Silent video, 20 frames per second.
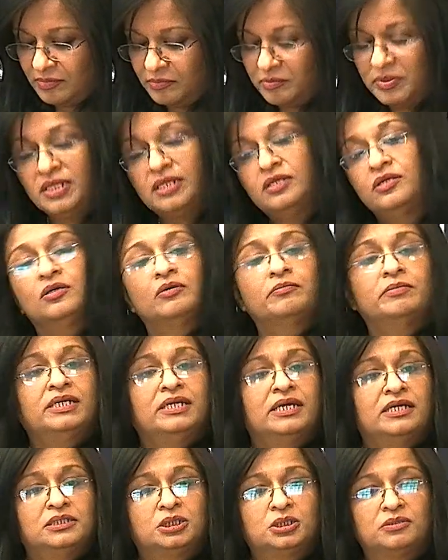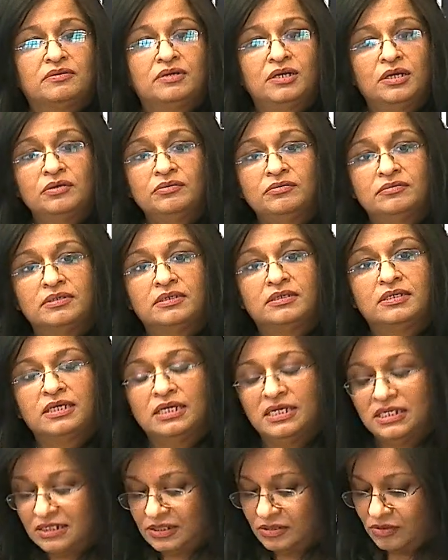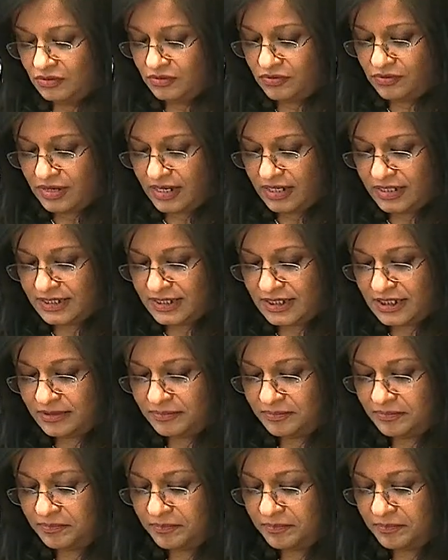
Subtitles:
but the human nature alone is not Christ.